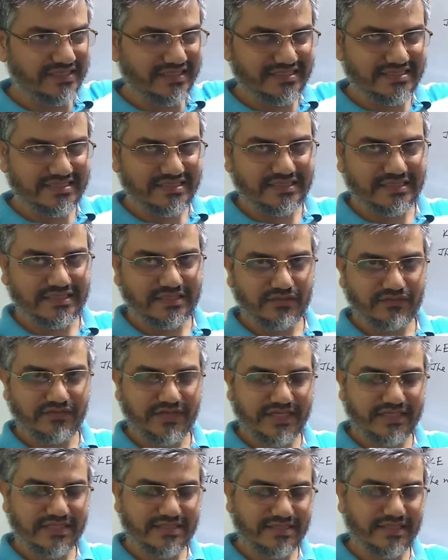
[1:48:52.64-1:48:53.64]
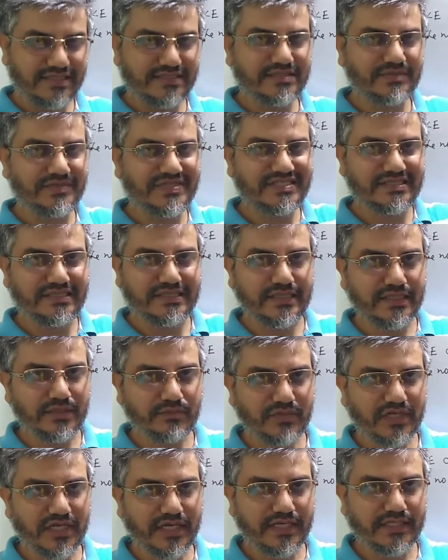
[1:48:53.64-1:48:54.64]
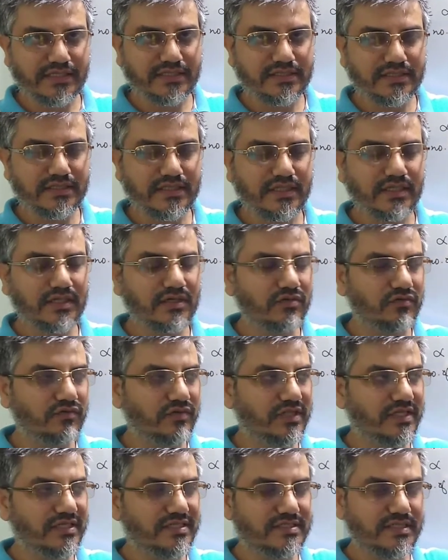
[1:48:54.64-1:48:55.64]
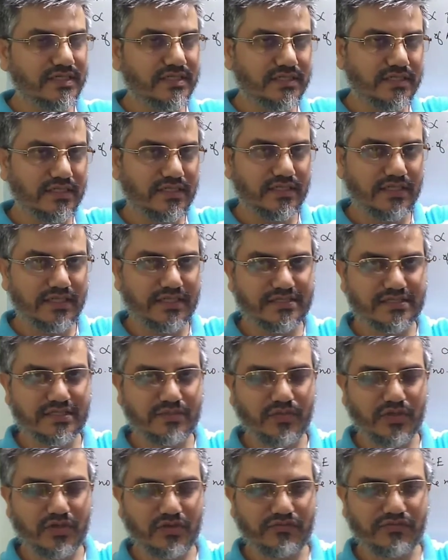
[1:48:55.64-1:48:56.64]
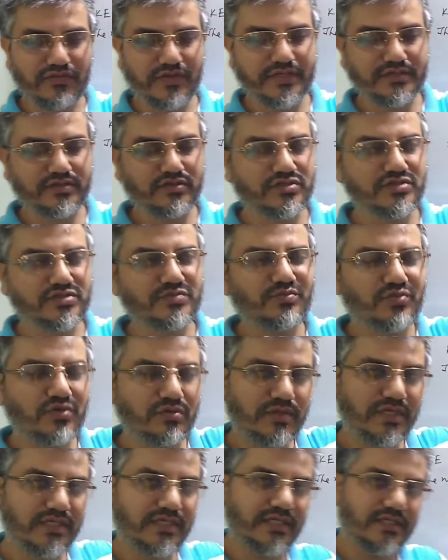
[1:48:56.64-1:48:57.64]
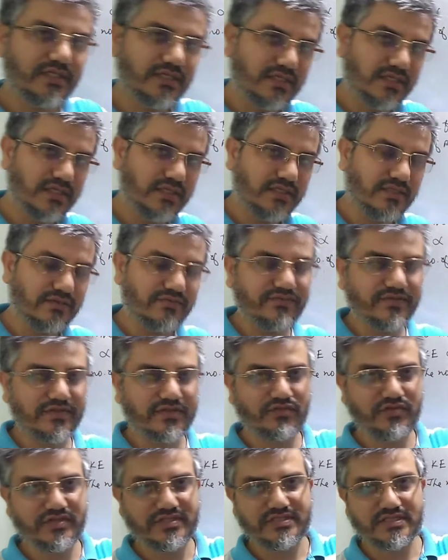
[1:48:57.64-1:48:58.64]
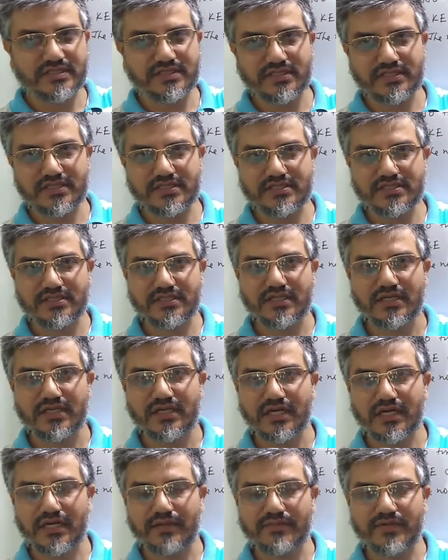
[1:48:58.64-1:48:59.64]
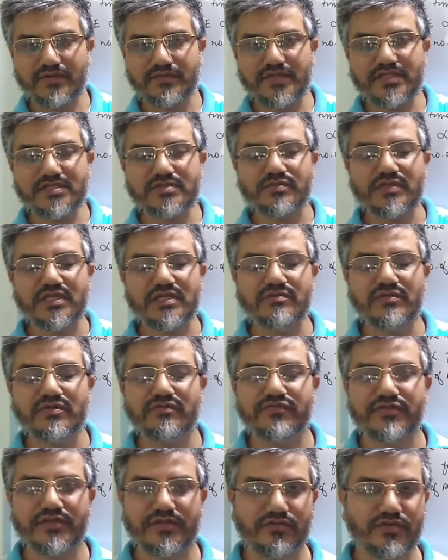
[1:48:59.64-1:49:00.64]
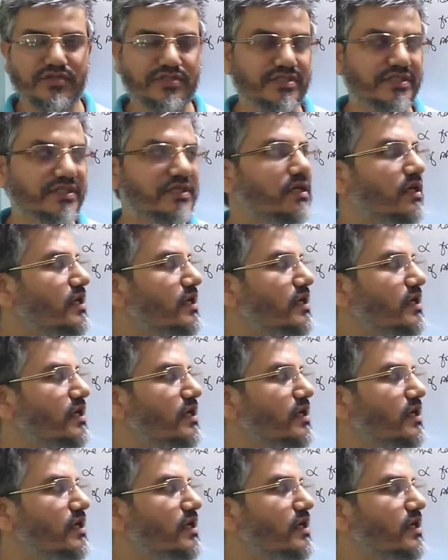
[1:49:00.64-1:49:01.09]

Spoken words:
If the intensity of light is less, that means dim light will eject less number of electrons, provided the frequency is above this minimum